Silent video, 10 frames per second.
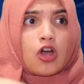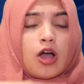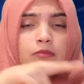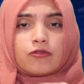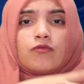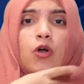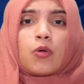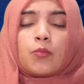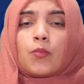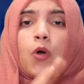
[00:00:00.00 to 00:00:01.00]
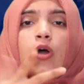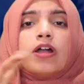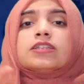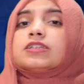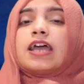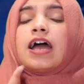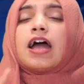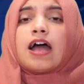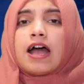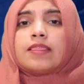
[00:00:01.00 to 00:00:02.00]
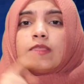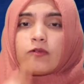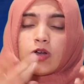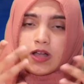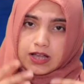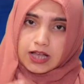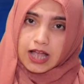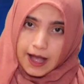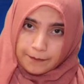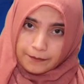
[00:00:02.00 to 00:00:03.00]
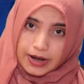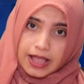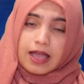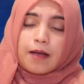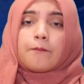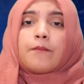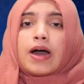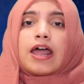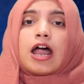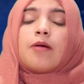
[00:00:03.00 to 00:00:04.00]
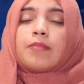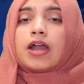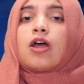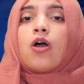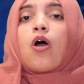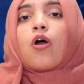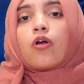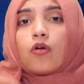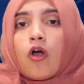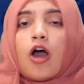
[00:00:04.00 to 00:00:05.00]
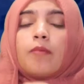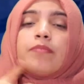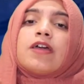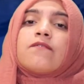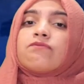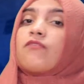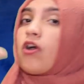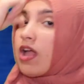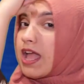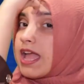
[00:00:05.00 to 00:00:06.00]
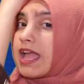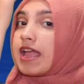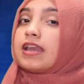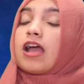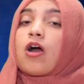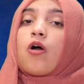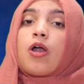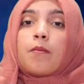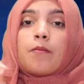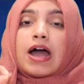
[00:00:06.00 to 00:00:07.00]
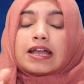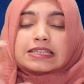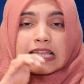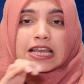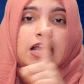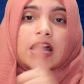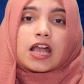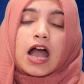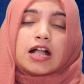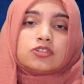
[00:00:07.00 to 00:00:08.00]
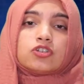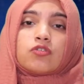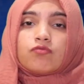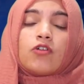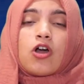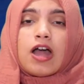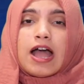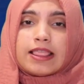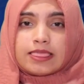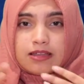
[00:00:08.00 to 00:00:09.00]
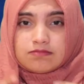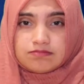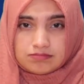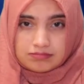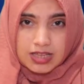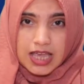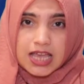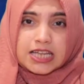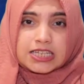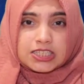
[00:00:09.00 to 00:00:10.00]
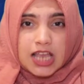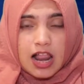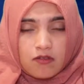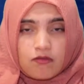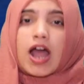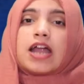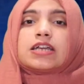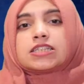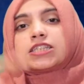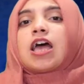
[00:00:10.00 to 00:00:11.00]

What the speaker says: The dresses by the clothing brand look very similar to the traditional kurtis or kameez with their side slits and traditional motifs, minus shalwar.